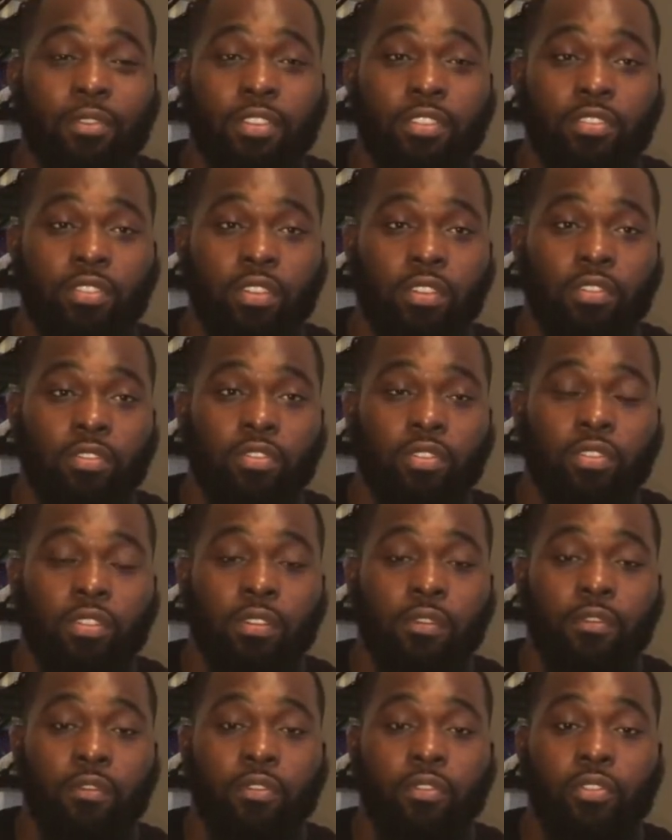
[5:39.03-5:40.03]
results,
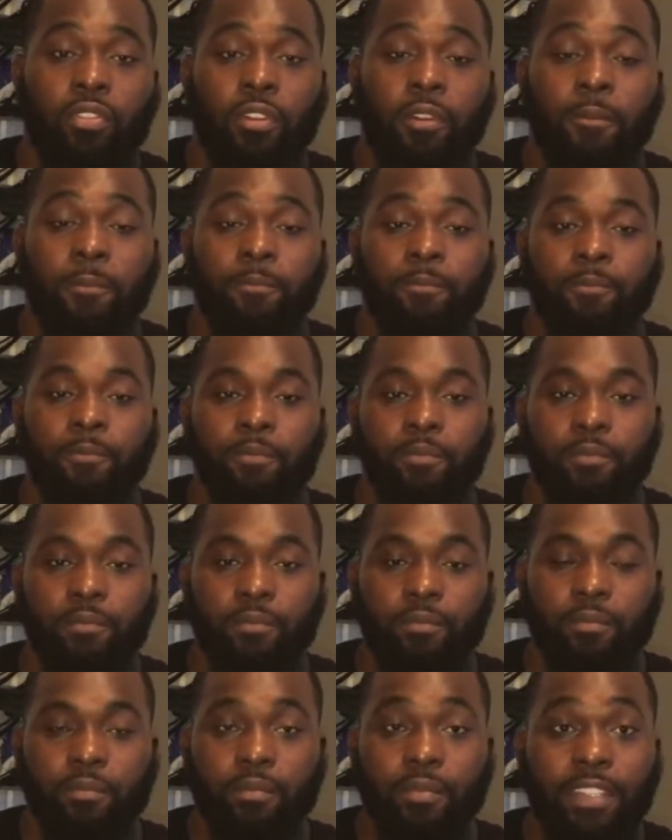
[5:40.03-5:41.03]
or for
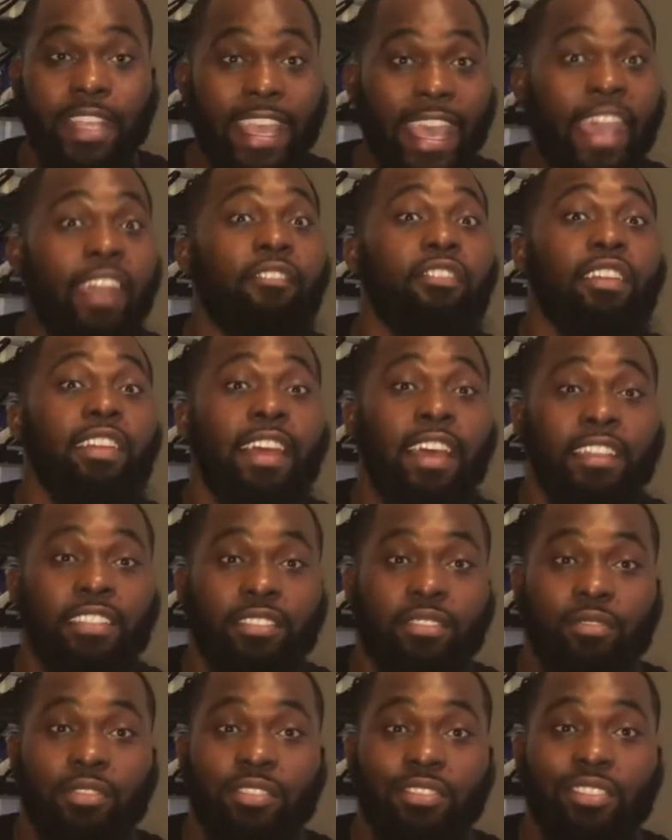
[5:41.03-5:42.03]

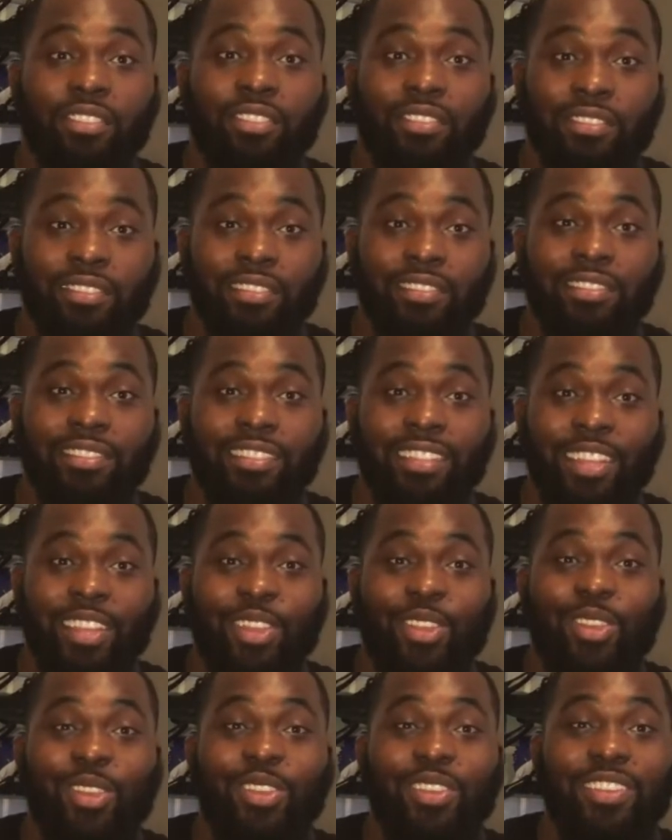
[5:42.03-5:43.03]
everlasting results,
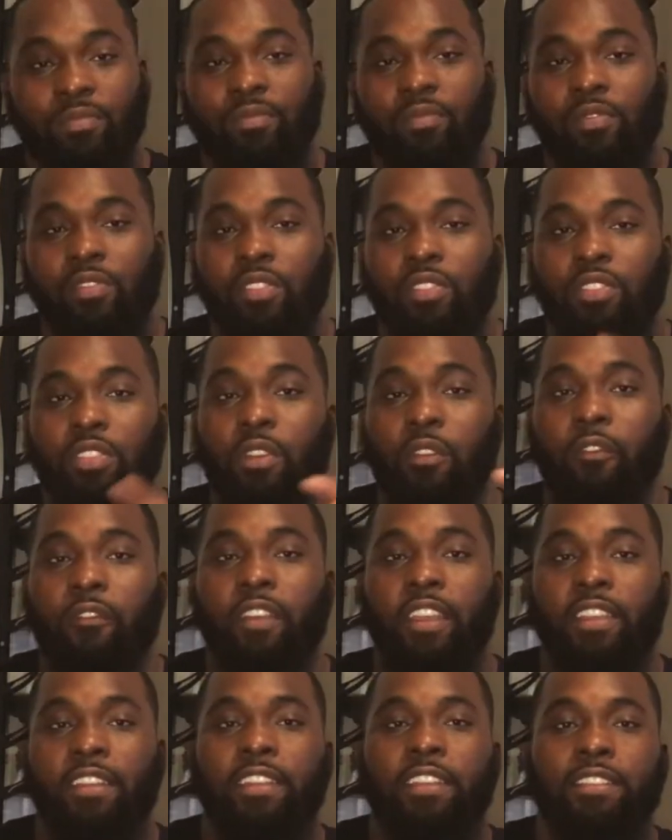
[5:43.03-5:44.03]
so
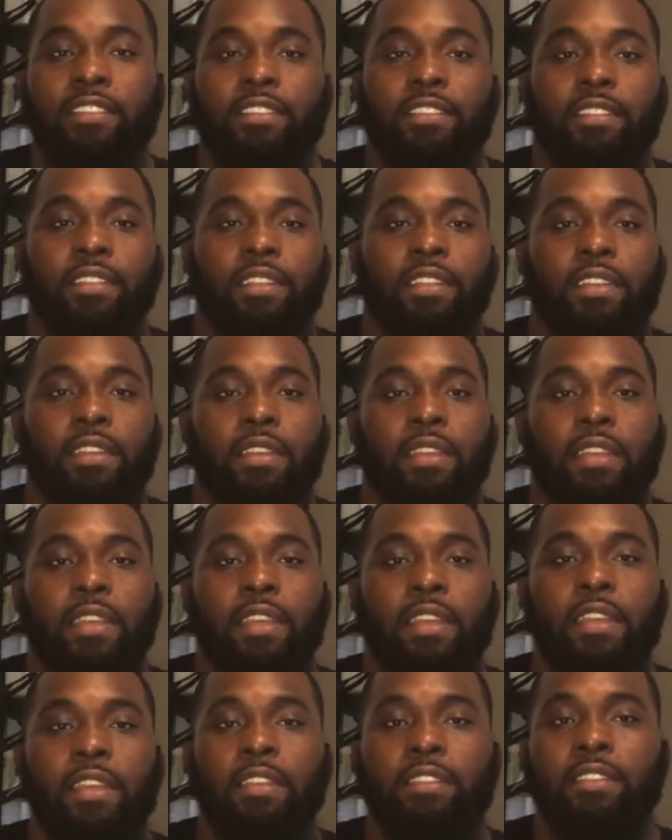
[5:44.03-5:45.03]
fitness
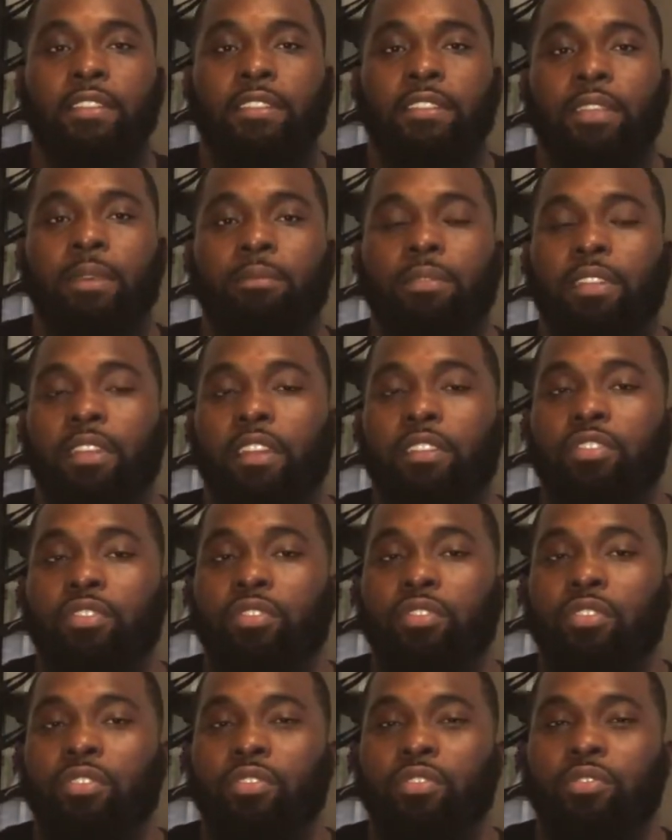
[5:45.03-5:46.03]
isn't something that
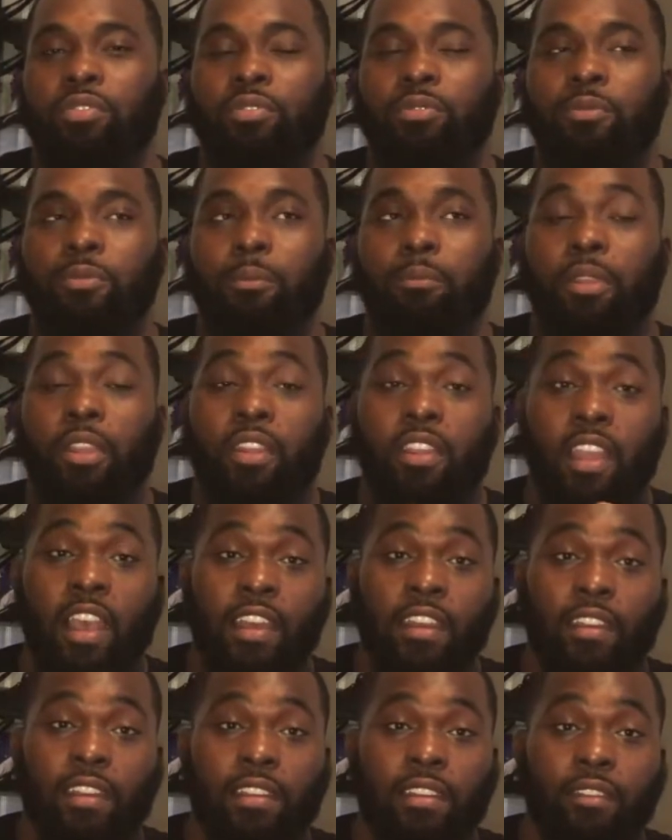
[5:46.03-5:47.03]
you do
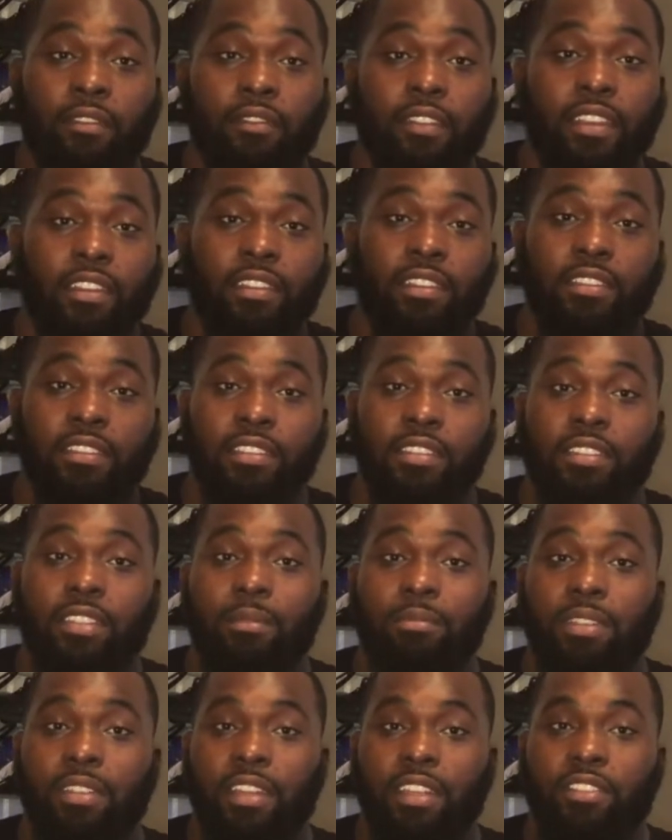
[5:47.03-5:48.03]
periodically. Fitness is
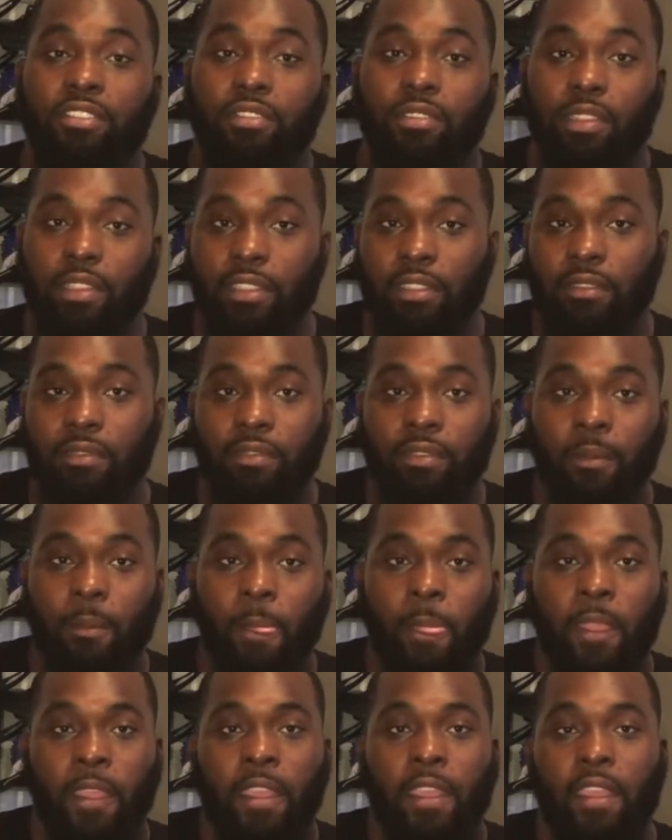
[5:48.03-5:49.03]
something that you live.
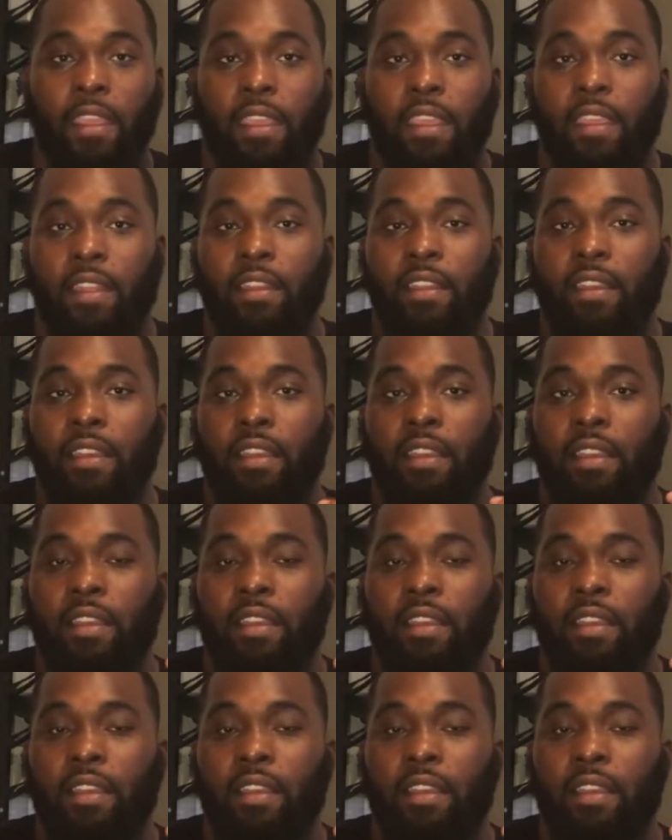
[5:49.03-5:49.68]
And